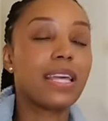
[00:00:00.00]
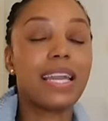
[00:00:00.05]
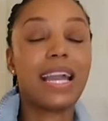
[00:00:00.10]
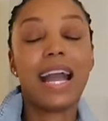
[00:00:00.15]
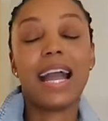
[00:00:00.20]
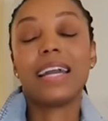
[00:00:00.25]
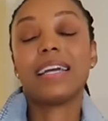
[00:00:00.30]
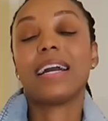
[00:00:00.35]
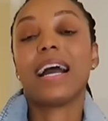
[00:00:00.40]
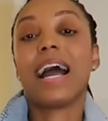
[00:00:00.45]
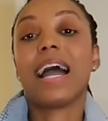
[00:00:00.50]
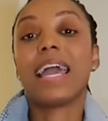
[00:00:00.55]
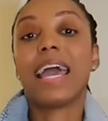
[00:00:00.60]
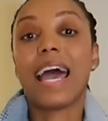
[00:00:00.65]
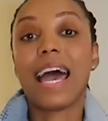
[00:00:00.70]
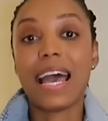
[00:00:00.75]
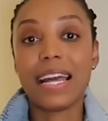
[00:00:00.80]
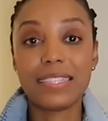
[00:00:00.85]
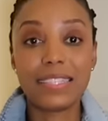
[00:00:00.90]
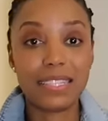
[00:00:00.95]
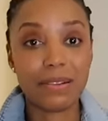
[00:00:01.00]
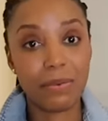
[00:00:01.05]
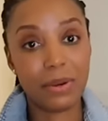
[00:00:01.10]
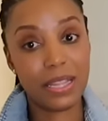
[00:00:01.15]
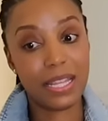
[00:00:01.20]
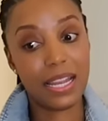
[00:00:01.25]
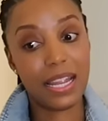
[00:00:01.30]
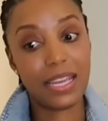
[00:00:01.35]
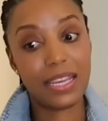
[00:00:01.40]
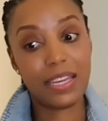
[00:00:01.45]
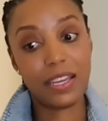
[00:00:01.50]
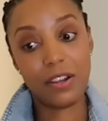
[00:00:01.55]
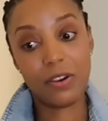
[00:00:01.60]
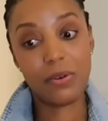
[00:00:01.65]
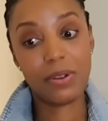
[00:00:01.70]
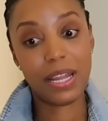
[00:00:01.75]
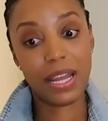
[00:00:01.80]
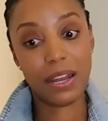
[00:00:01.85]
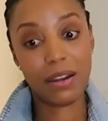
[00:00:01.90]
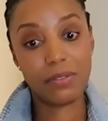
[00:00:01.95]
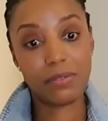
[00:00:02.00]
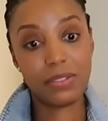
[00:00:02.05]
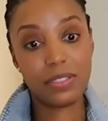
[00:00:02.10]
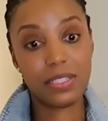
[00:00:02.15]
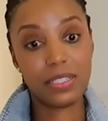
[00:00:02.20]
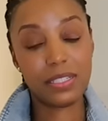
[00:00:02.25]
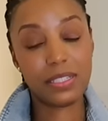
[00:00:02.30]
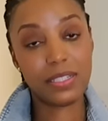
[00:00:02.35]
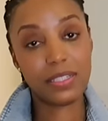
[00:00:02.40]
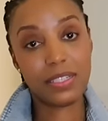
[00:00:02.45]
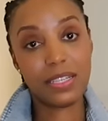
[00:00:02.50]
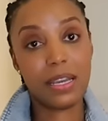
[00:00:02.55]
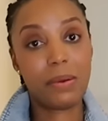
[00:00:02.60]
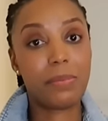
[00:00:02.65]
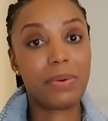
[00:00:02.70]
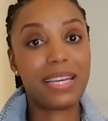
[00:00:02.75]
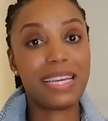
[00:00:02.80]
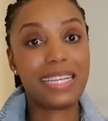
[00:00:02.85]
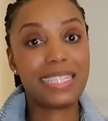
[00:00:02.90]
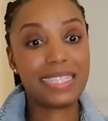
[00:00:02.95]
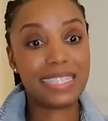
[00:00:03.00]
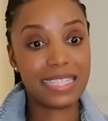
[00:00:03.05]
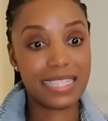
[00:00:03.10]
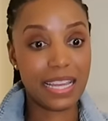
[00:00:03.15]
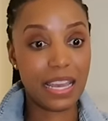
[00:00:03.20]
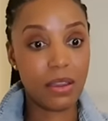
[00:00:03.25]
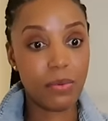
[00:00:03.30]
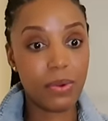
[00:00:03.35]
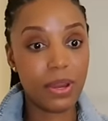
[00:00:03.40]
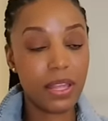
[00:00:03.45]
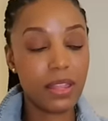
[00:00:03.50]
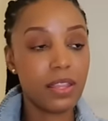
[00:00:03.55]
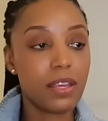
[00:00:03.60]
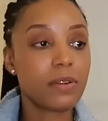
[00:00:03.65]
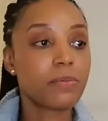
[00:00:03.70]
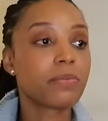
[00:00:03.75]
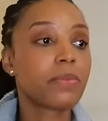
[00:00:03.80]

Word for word: Like, I, I had someone that I can go down to Tampa and stay with